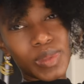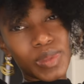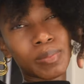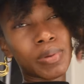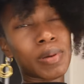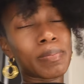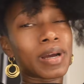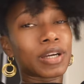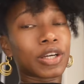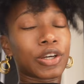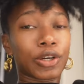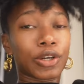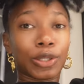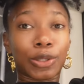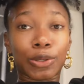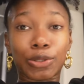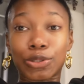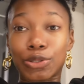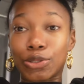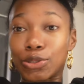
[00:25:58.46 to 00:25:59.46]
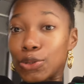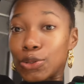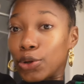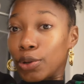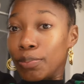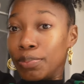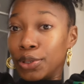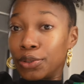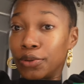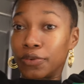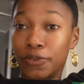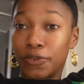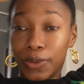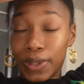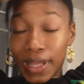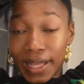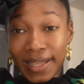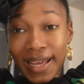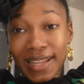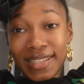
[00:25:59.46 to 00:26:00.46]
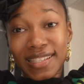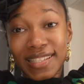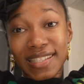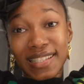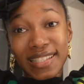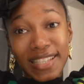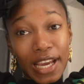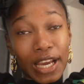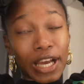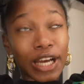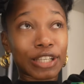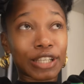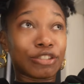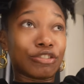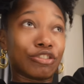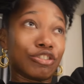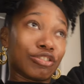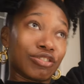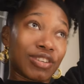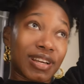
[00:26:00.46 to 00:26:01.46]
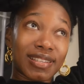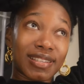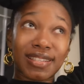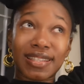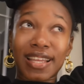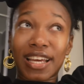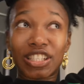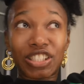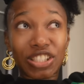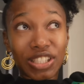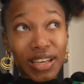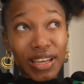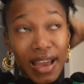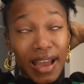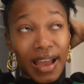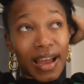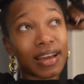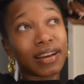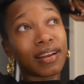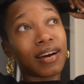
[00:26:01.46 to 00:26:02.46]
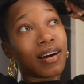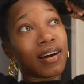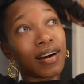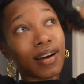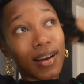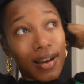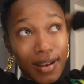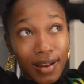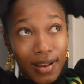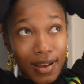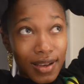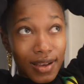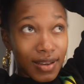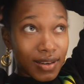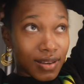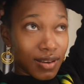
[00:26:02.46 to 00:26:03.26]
But my girl looks so beautiful. And that second dress that she had on,